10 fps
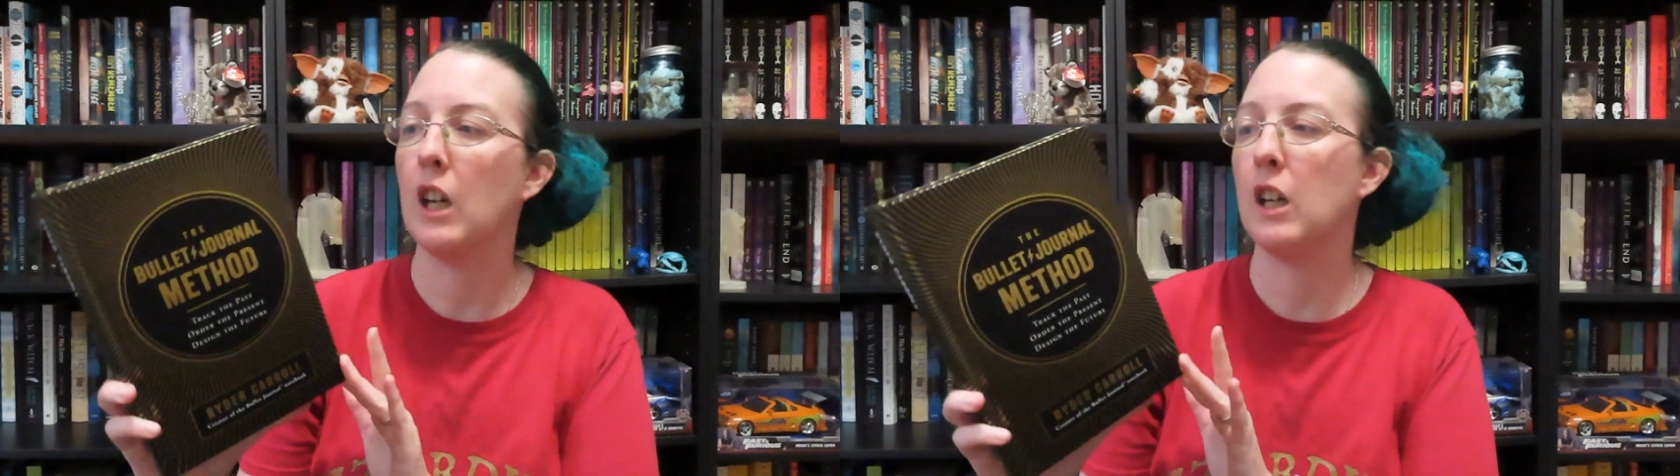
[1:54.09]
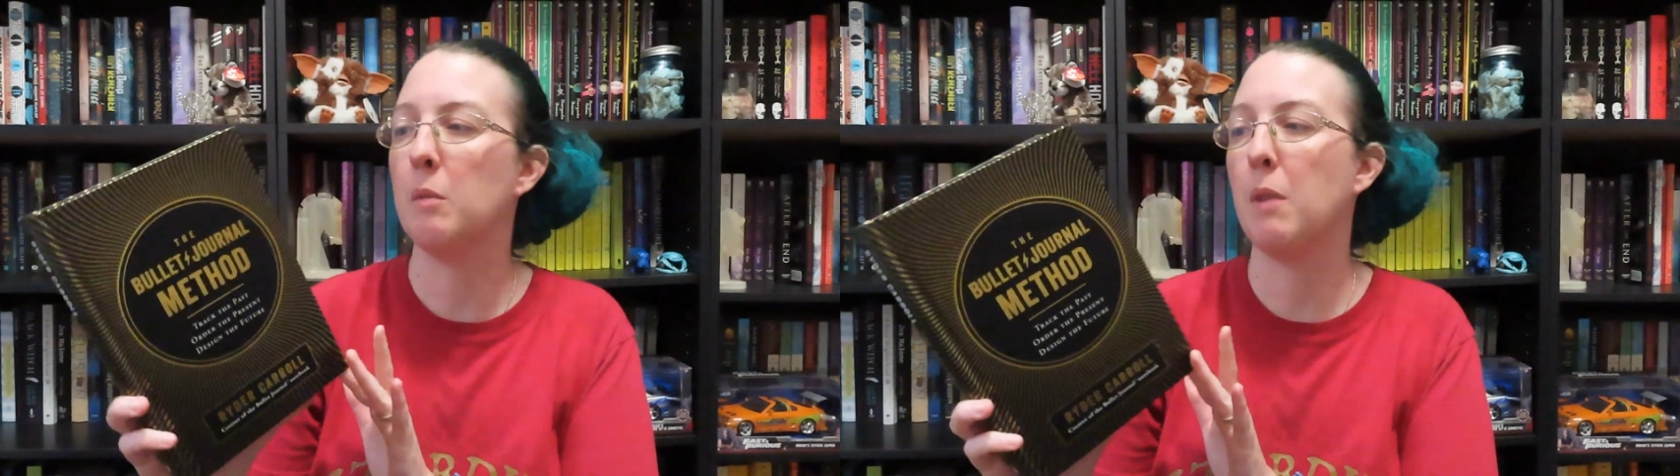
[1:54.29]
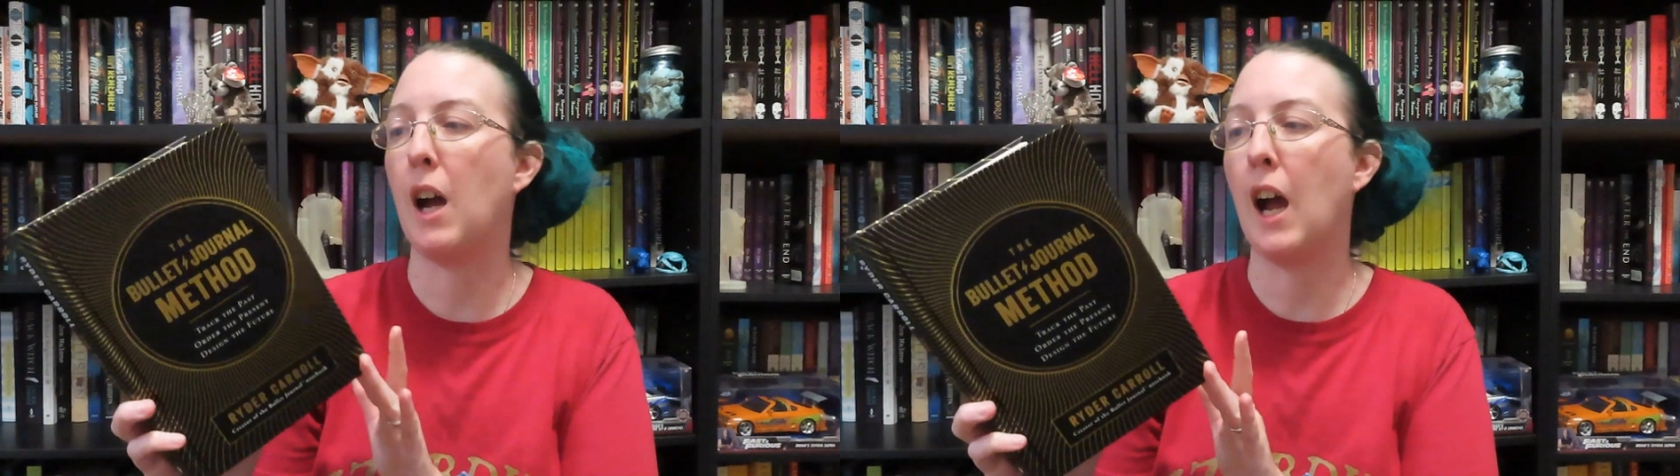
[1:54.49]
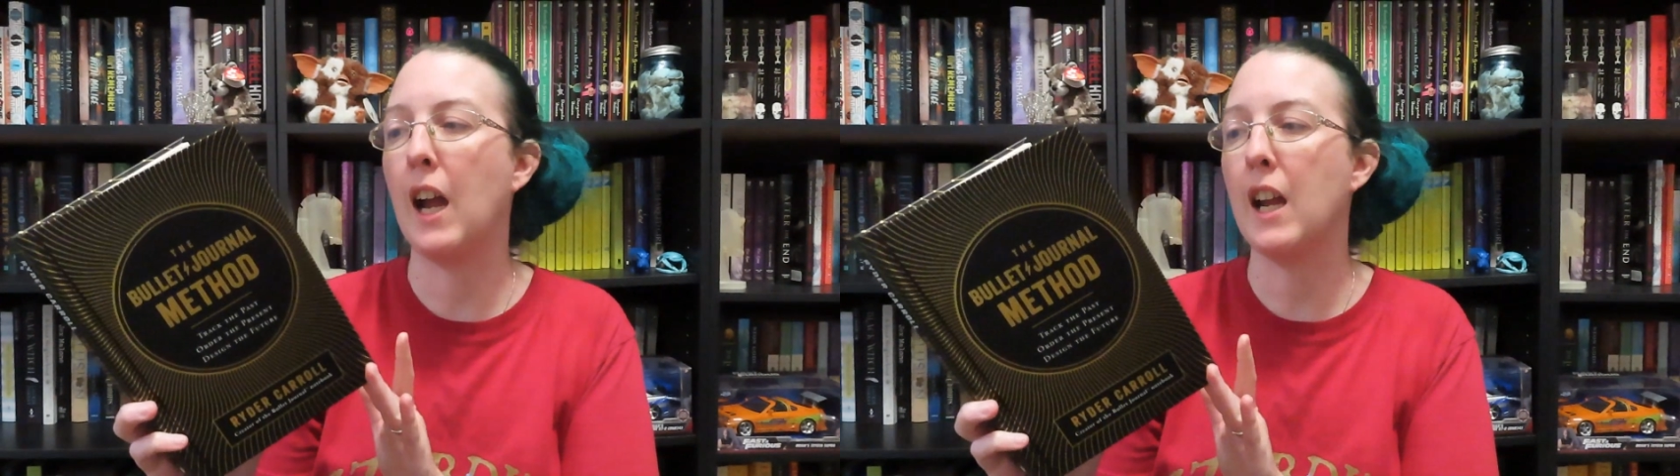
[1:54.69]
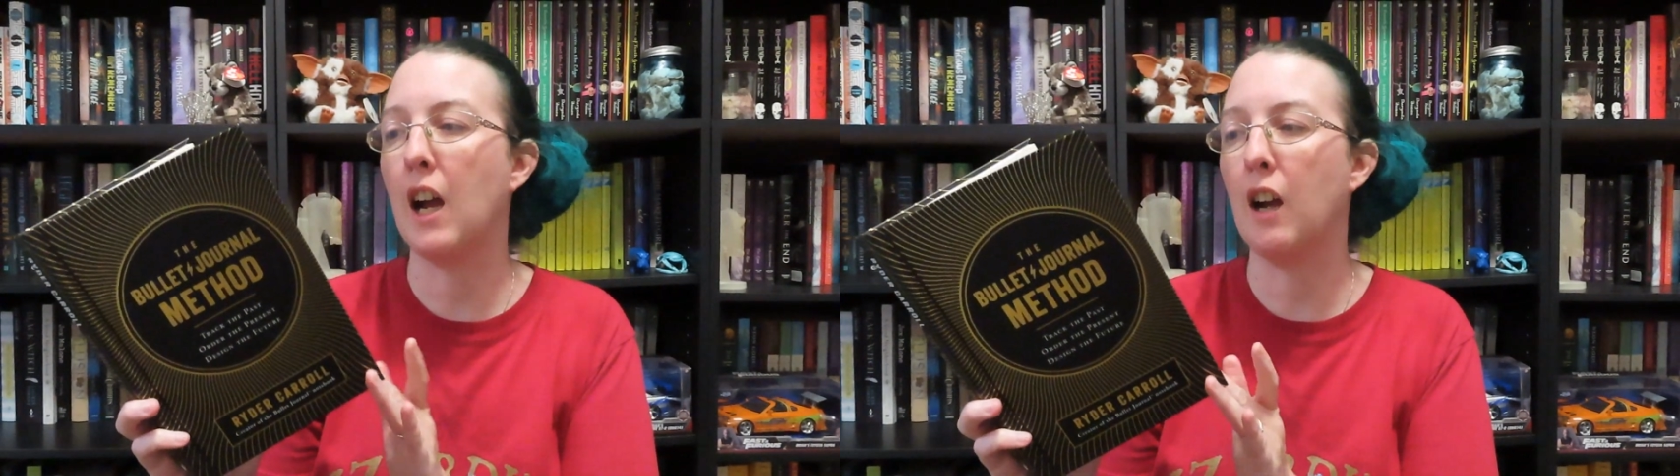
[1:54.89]
Um,
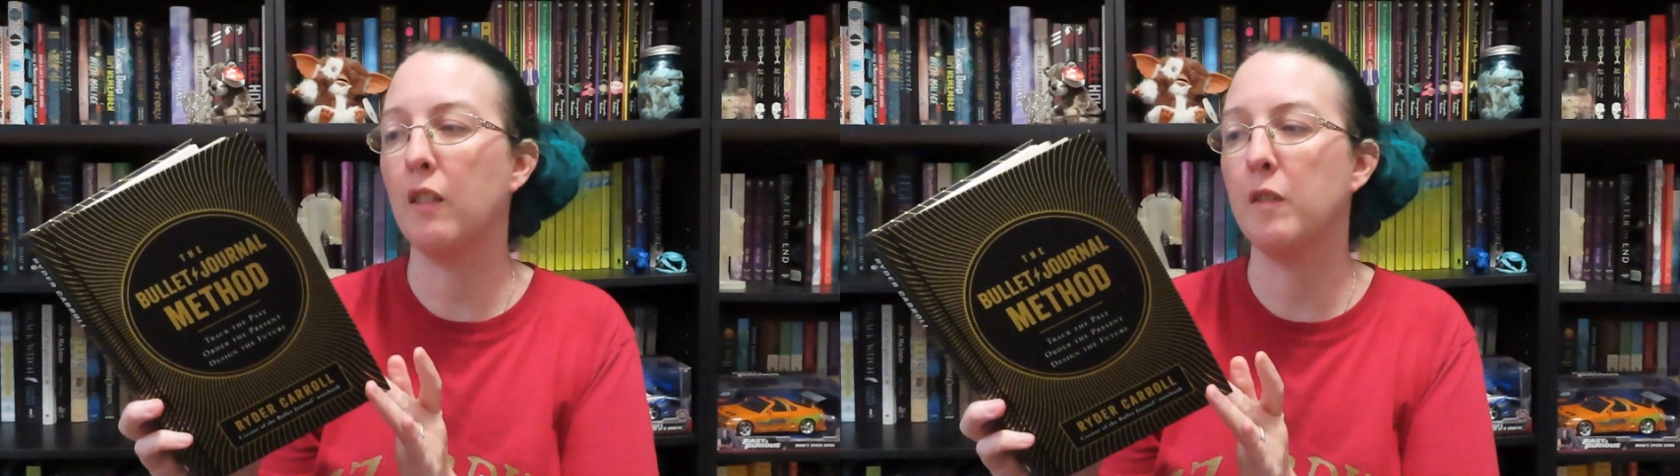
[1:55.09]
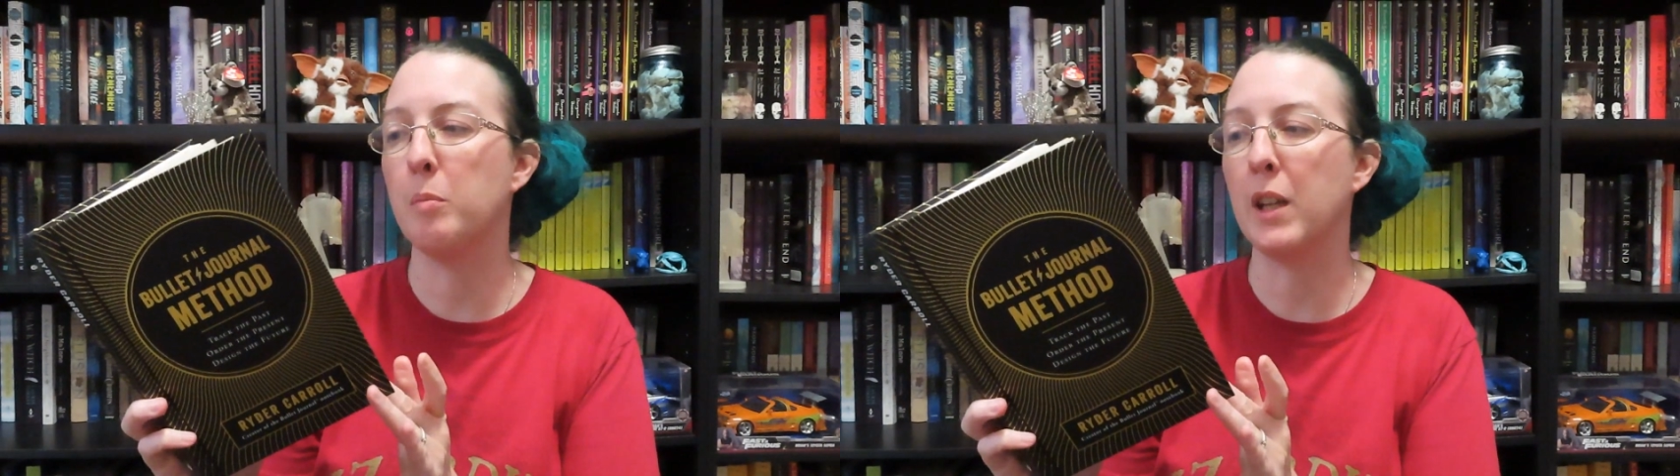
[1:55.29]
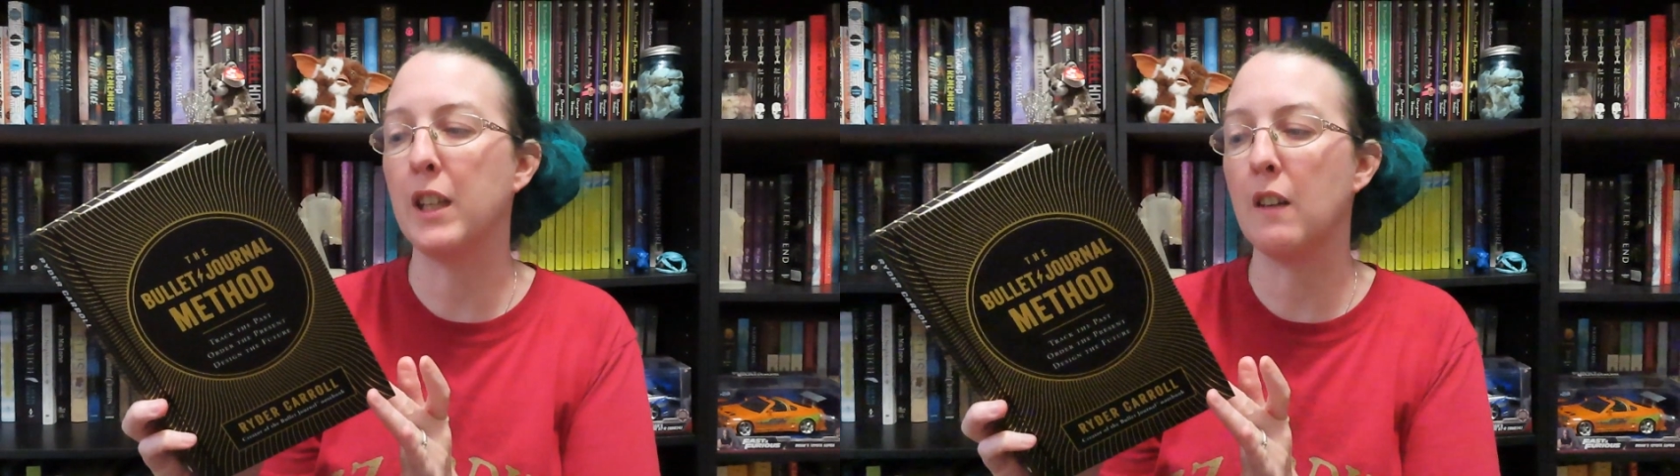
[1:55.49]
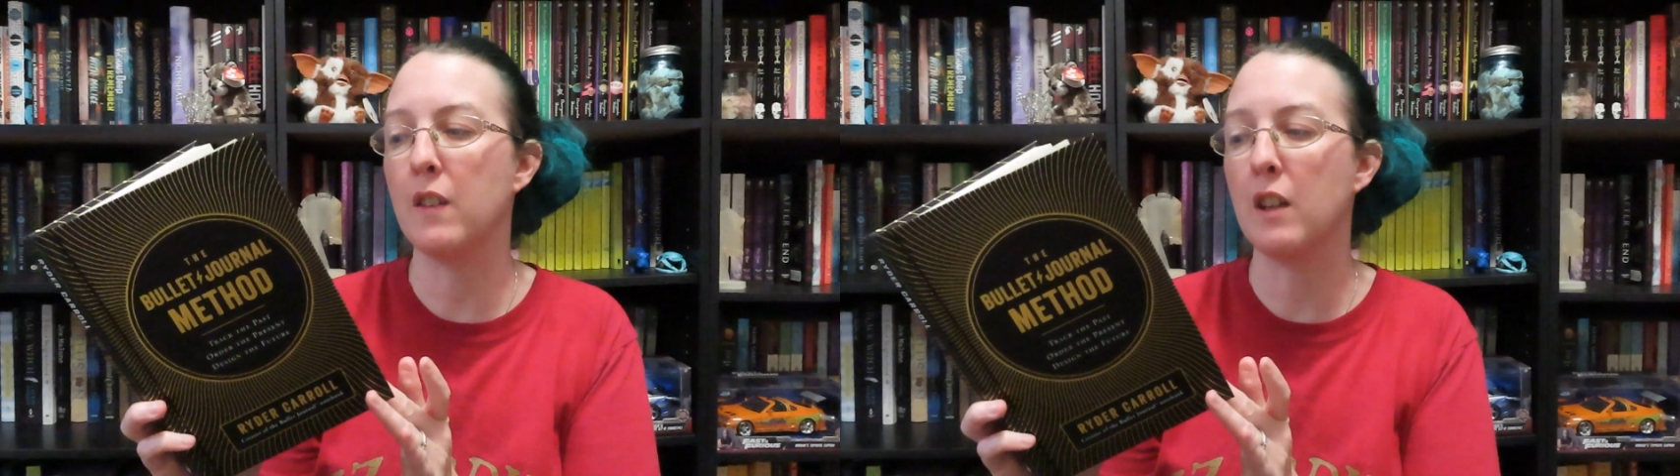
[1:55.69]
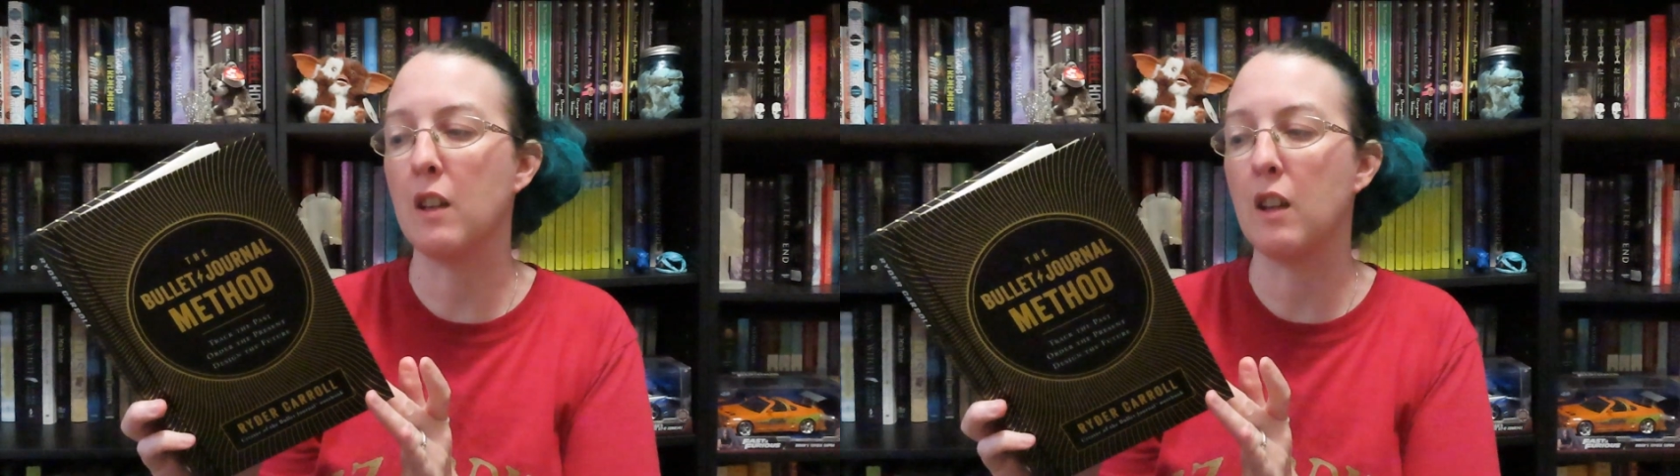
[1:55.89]
I have been
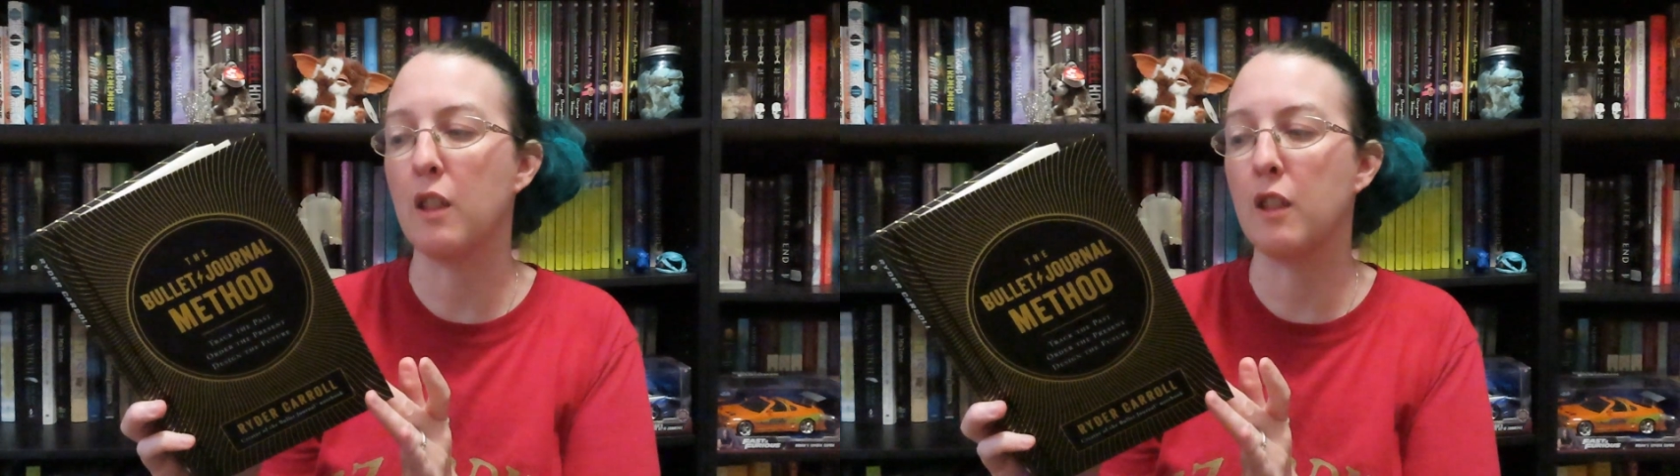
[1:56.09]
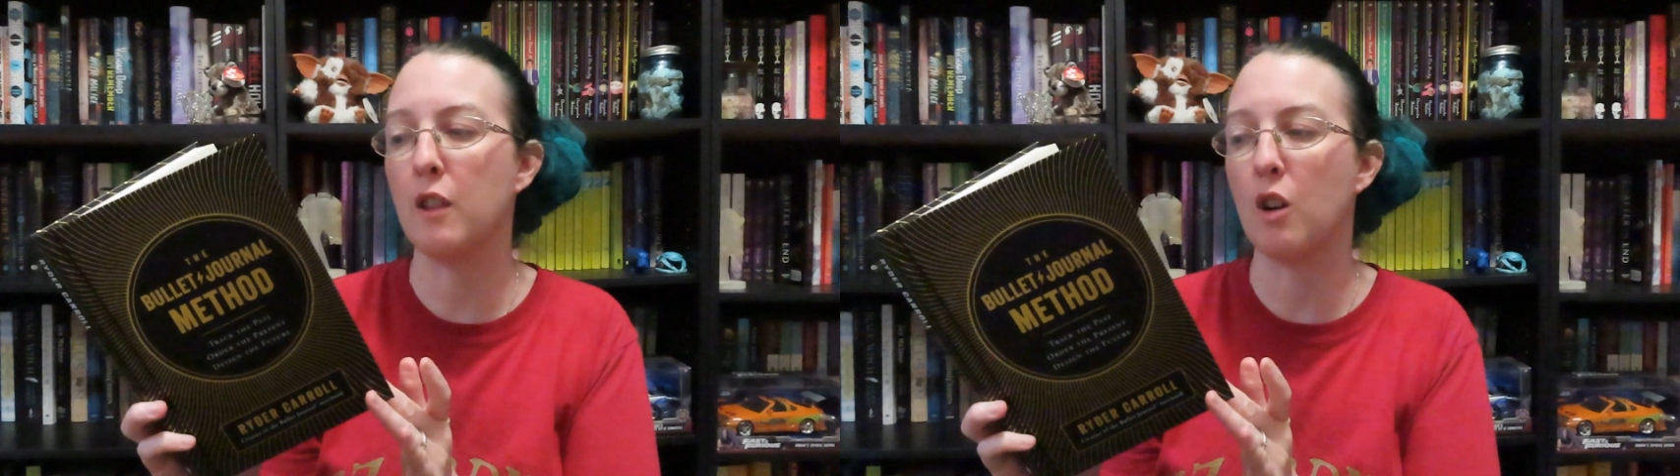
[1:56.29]
giving